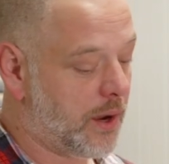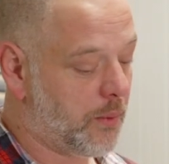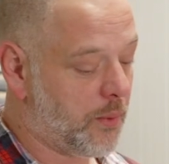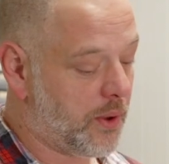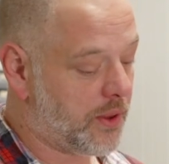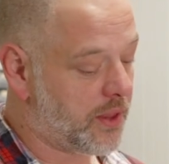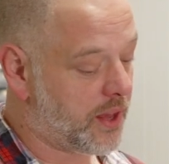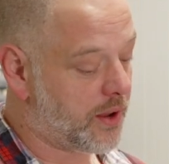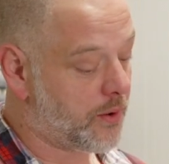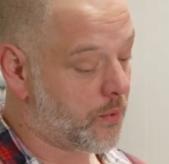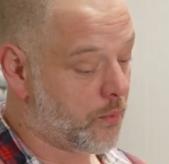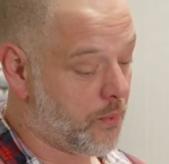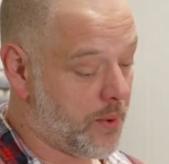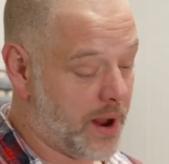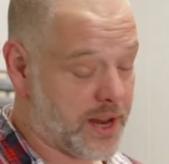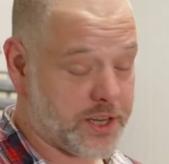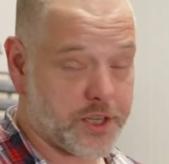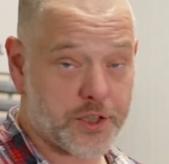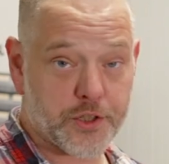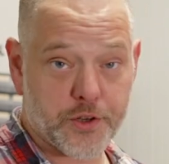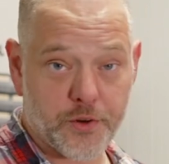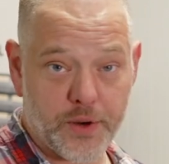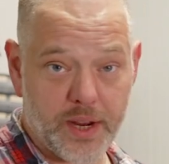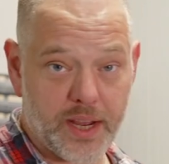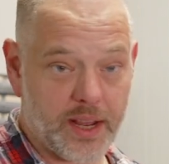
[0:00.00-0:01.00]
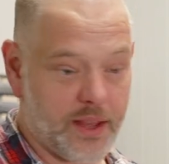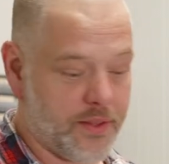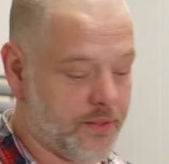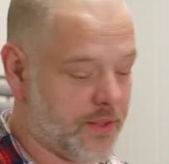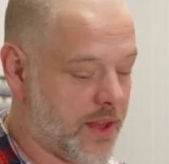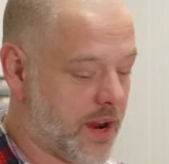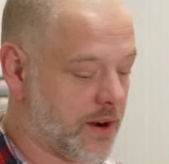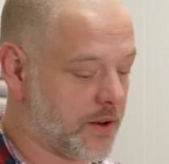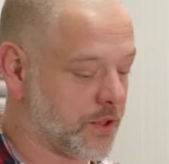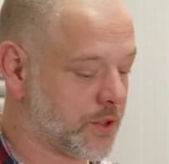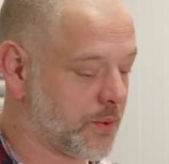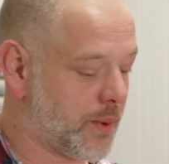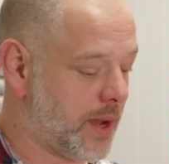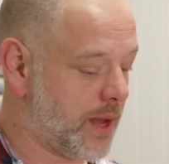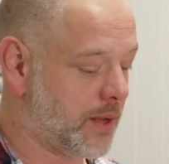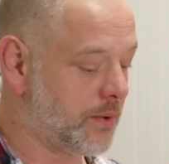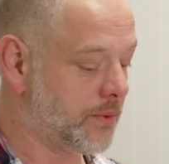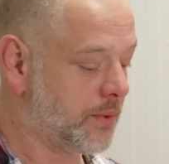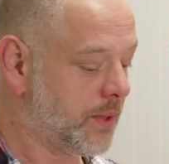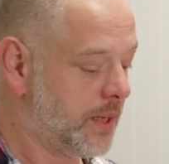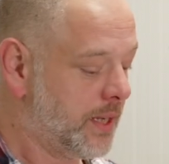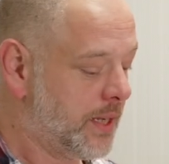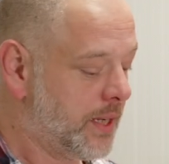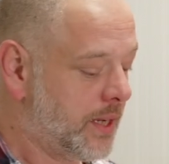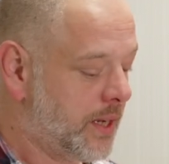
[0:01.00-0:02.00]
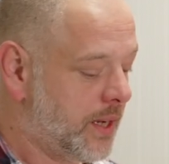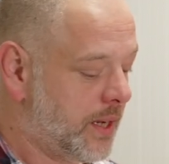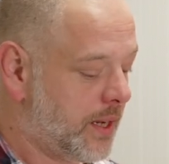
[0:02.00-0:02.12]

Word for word: with a registry in there as well,